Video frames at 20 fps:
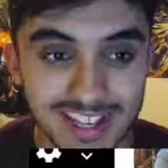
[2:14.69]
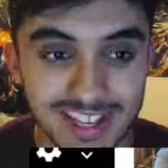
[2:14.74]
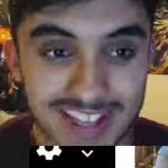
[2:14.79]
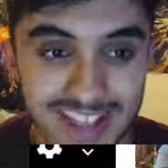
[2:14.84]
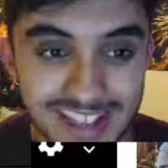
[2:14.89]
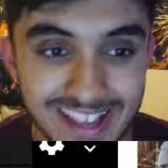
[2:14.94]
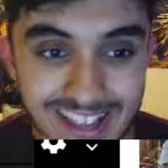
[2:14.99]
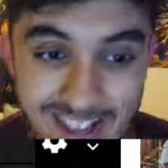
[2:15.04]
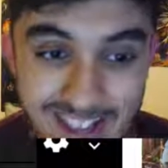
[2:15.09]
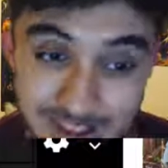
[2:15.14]

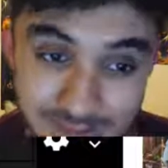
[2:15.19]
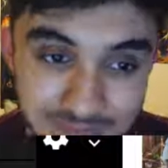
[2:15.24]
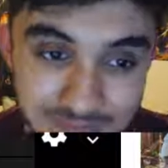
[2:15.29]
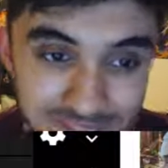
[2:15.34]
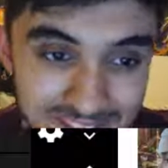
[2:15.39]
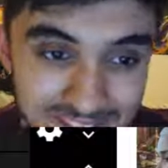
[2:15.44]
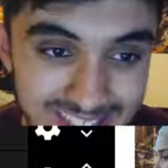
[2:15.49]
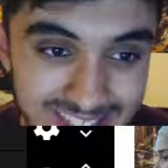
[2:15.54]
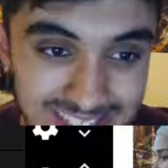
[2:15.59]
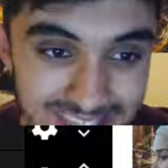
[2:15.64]

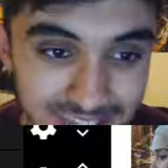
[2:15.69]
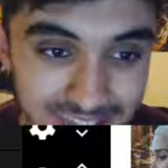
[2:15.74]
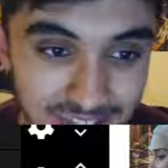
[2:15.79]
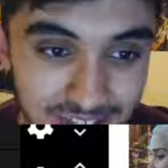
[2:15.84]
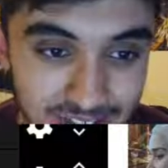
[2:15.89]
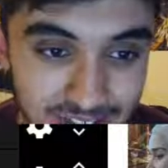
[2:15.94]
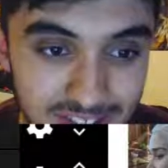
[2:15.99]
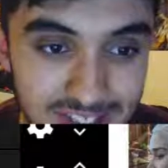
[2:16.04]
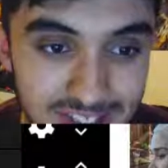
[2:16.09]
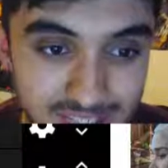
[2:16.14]

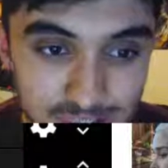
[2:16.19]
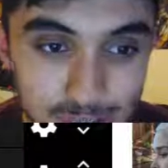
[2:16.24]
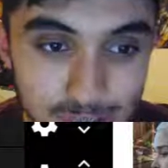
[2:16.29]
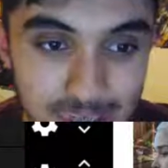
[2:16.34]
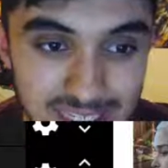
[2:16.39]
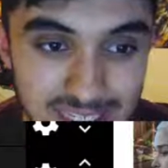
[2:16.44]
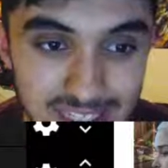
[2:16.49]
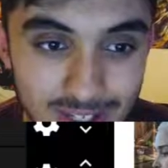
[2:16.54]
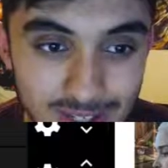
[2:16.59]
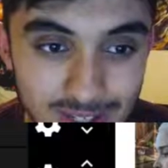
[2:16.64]
There'll be
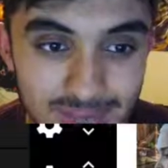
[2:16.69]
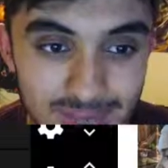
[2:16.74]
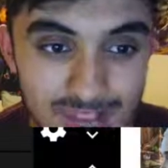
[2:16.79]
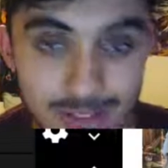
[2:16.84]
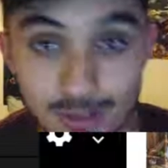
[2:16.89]
a lot of